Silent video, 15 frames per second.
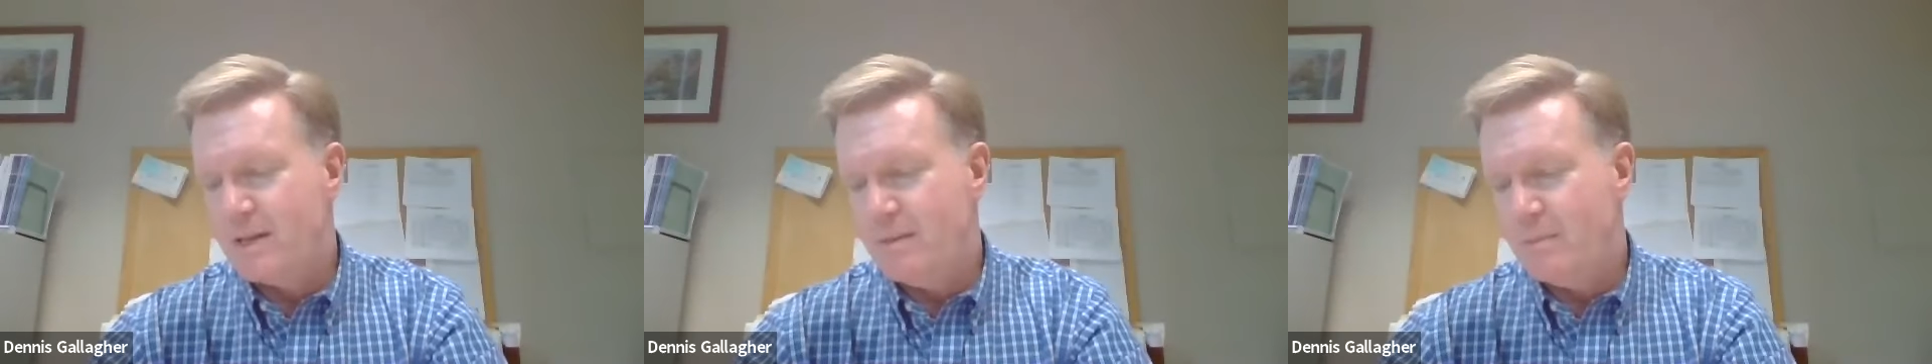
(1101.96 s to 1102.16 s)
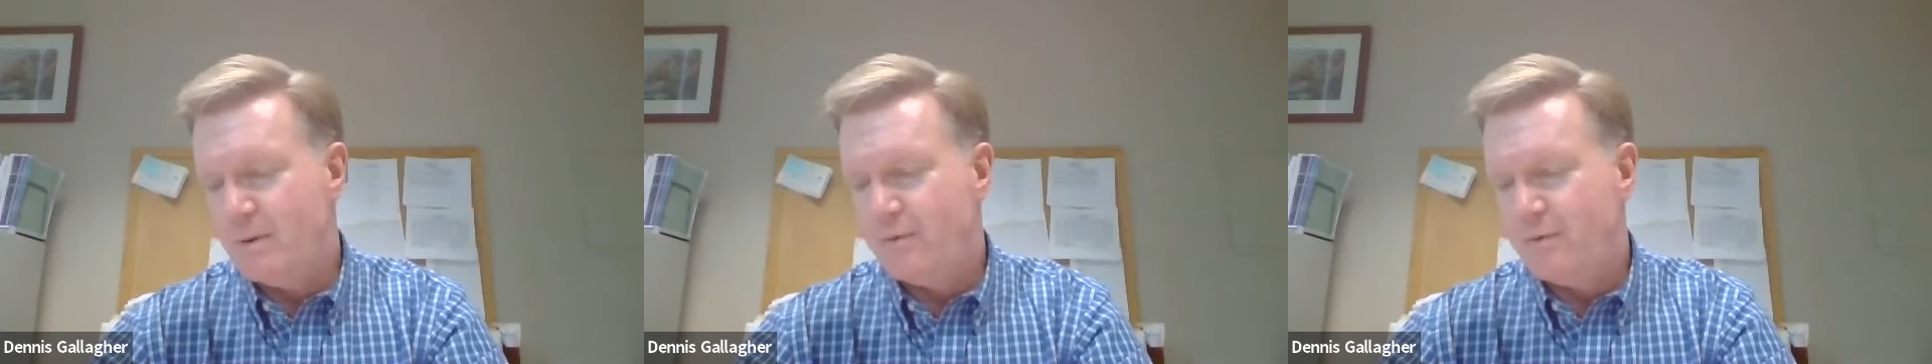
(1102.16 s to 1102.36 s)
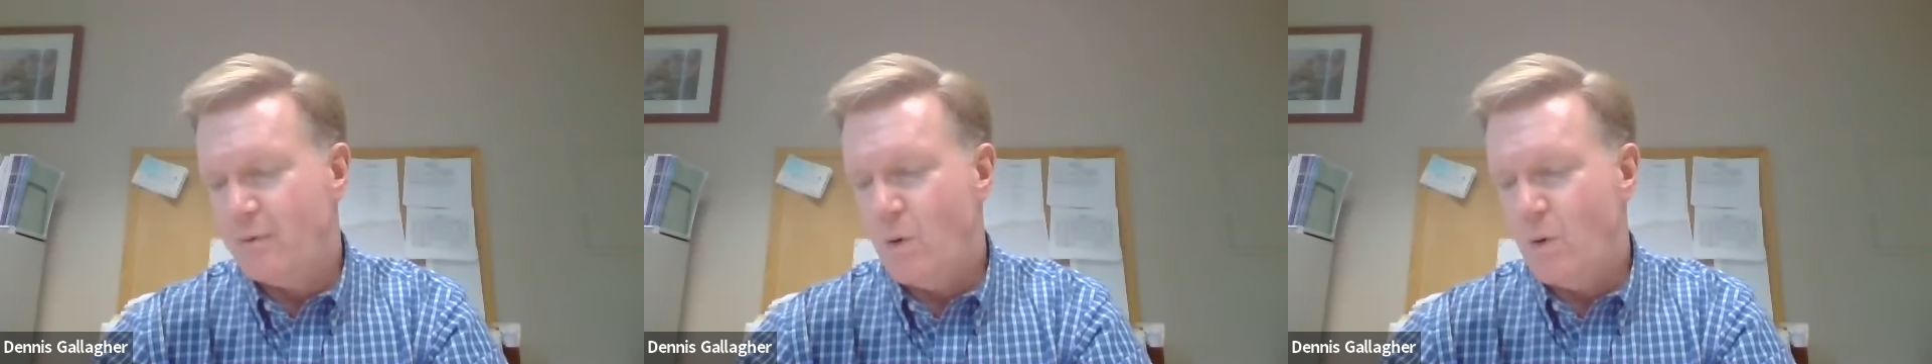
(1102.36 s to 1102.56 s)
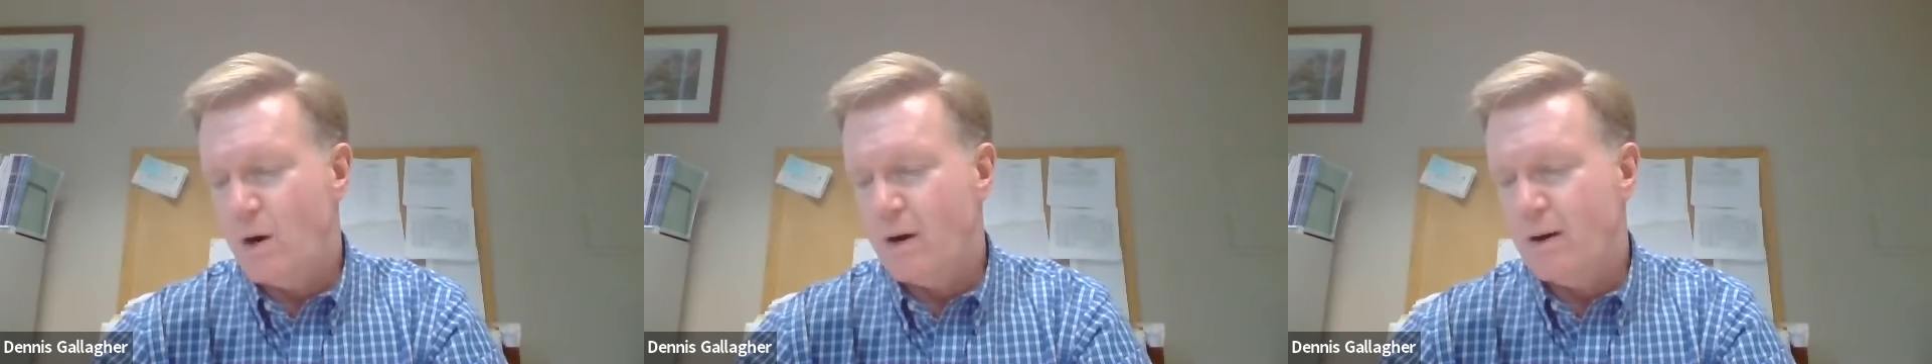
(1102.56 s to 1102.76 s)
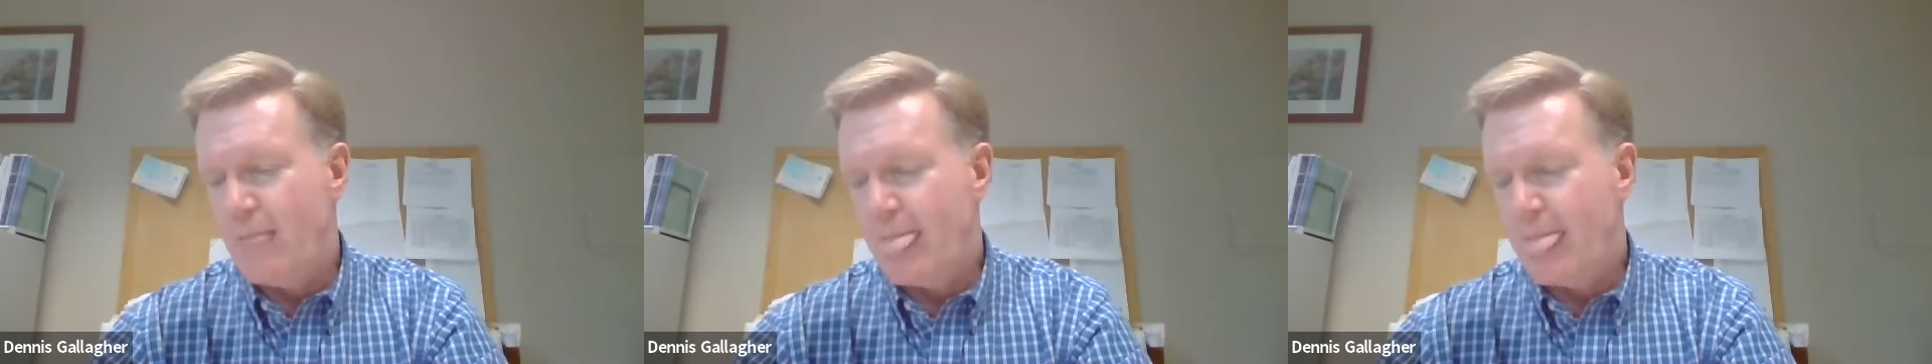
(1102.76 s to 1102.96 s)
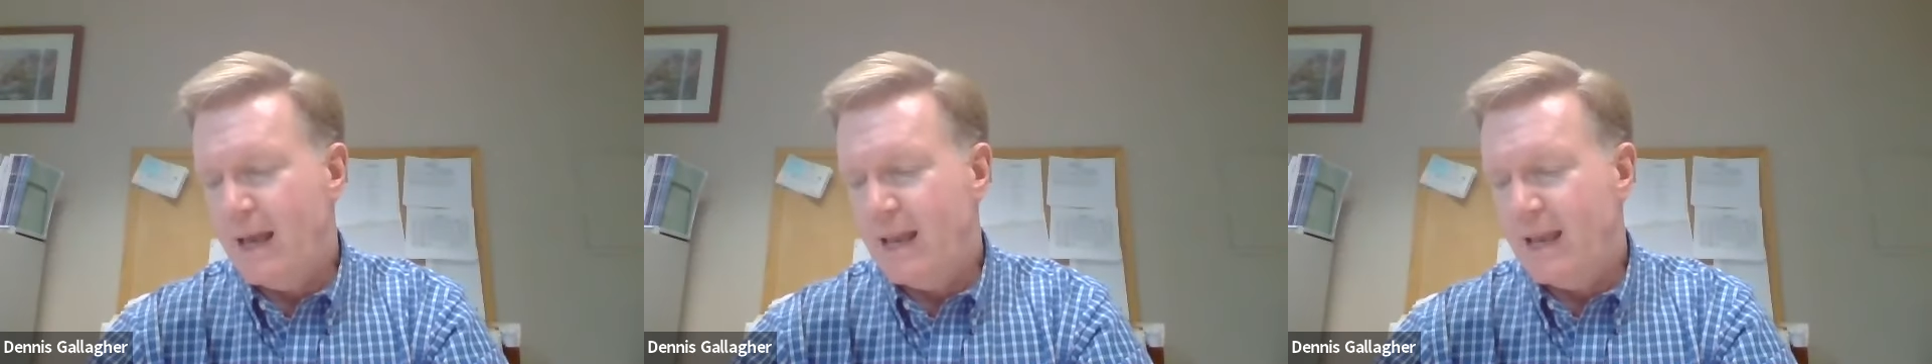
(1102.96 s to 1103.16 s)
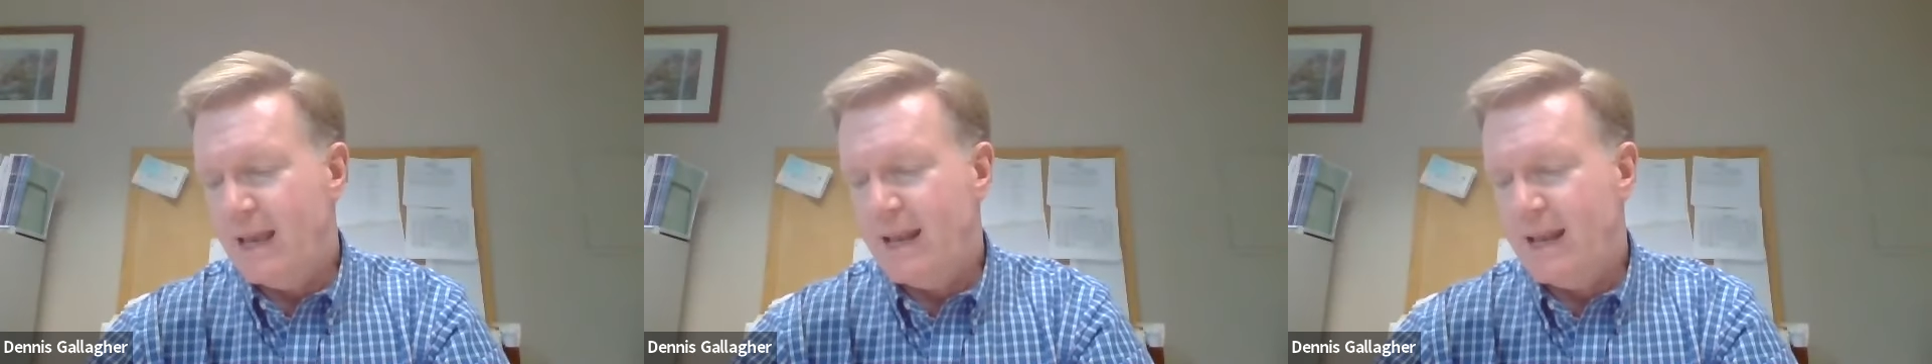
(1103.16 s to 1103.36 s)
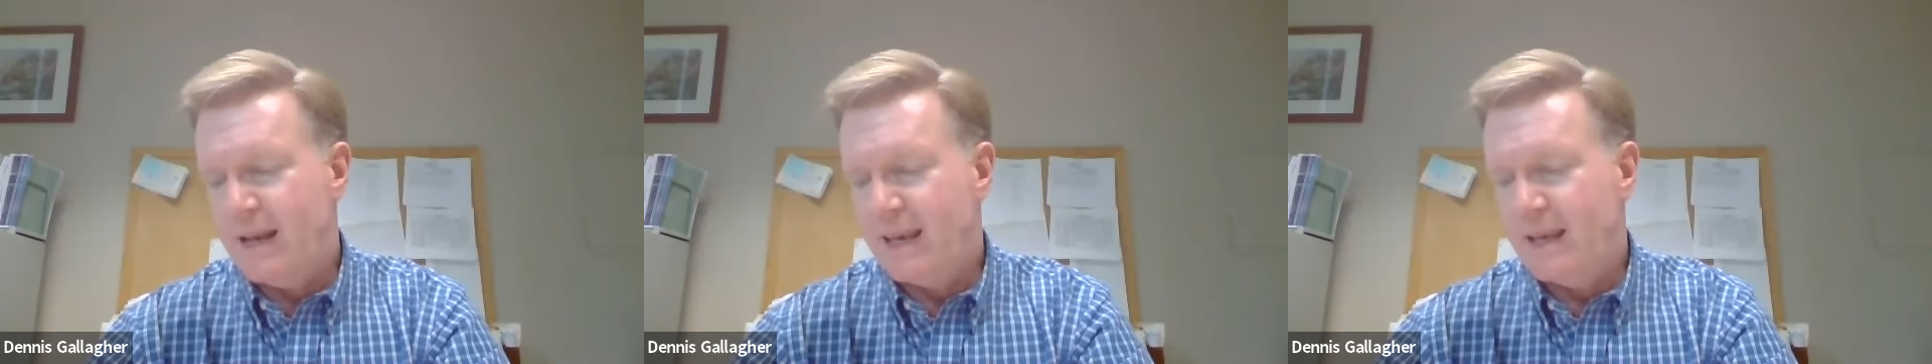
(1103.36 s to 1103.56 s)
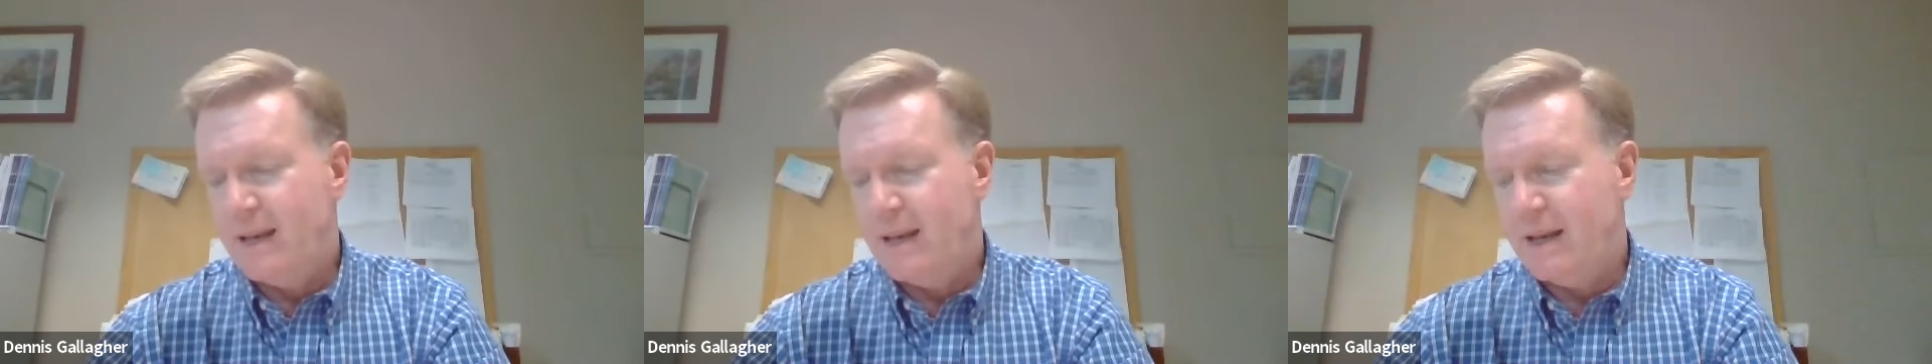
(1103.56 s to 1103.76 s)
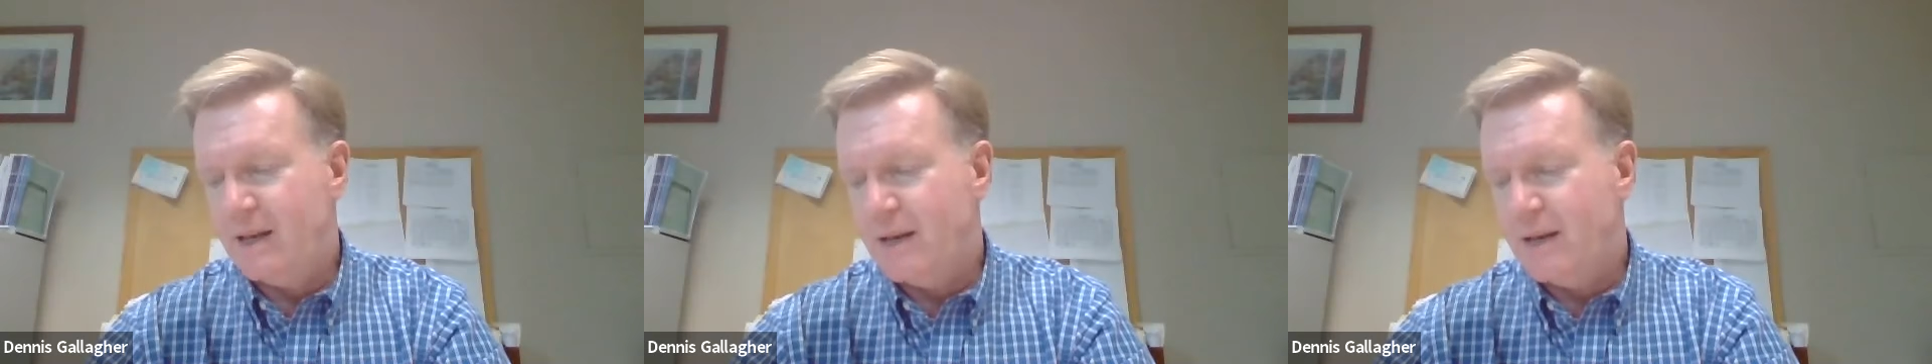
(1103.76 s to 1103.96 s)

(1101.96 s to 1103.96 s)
number four, and I can, uh,